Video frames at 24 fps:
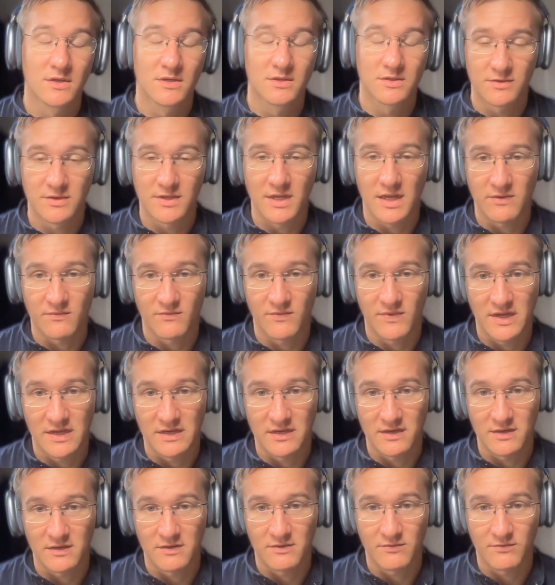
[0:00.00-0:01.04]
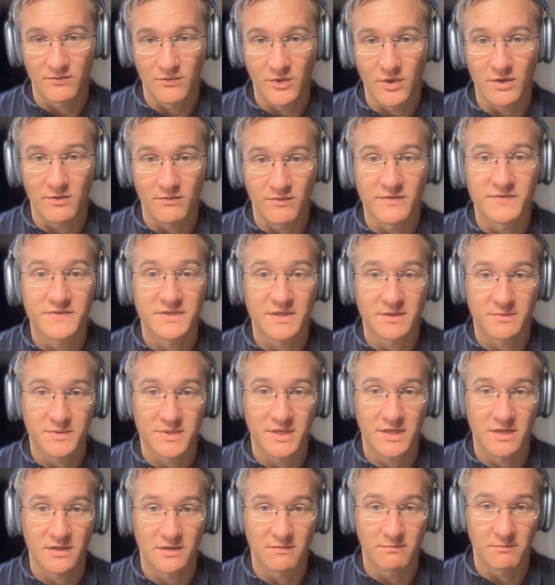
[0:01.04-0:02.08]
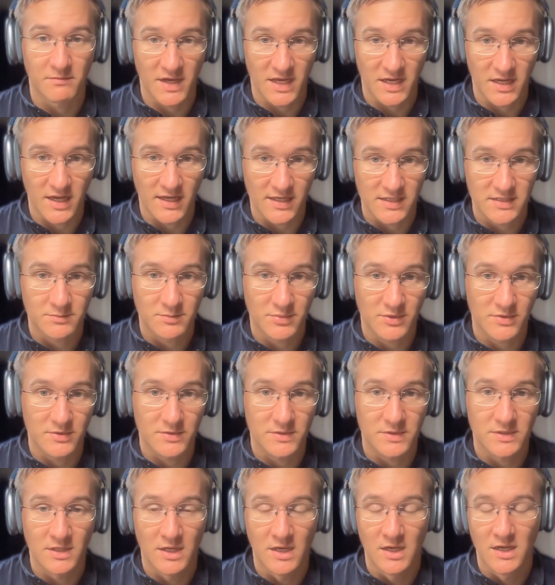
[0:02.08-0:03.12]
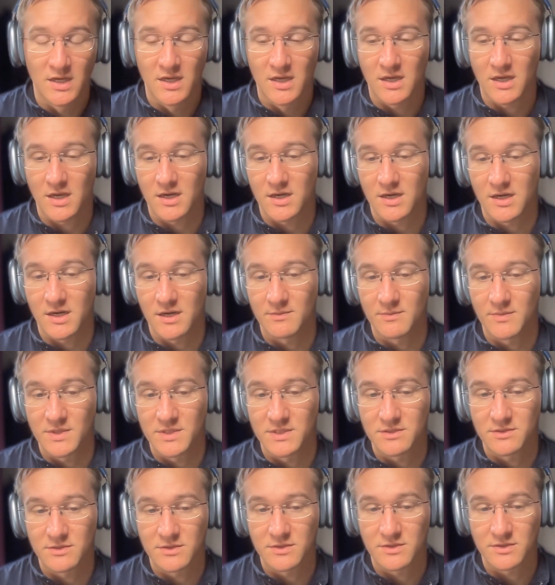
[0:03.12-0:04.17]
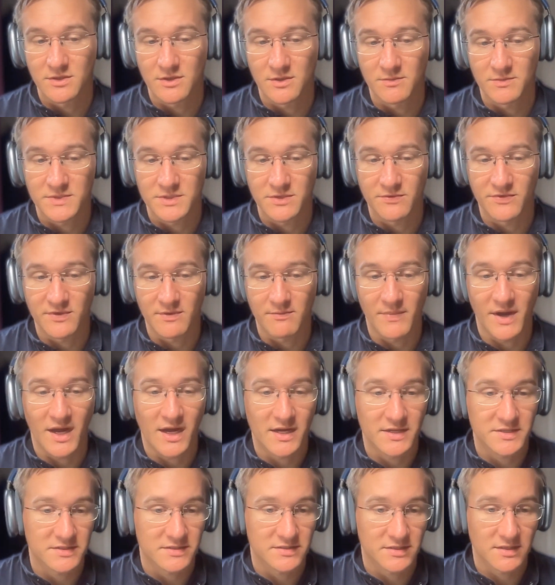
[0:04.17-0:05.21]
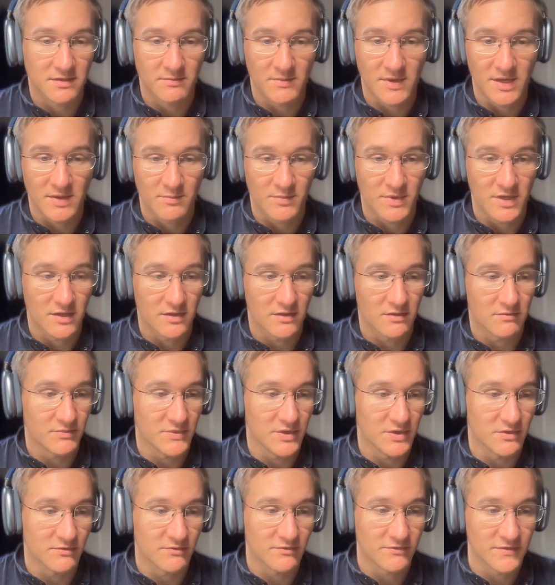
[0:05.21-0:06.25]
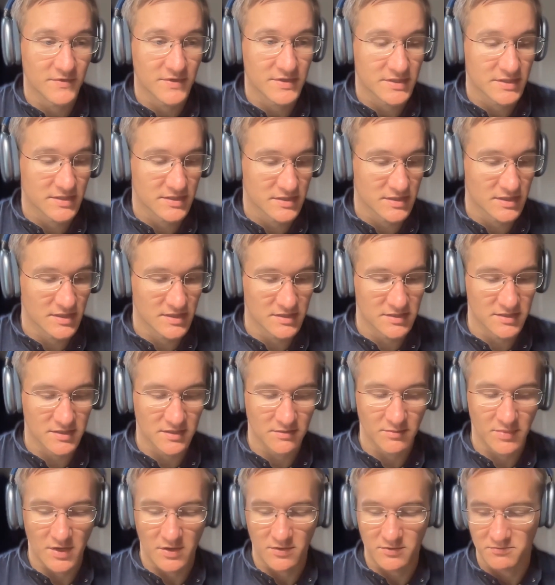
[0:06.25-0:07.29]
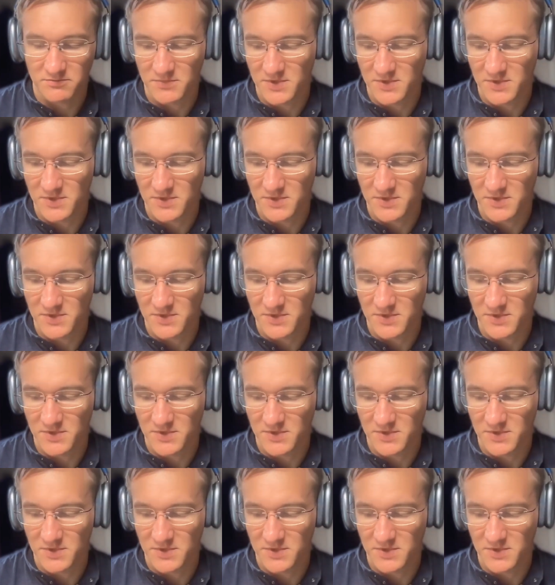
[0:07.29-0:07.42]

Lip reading: to then when work with subject matter experts. So in terms of the maths, there might be, physicists about,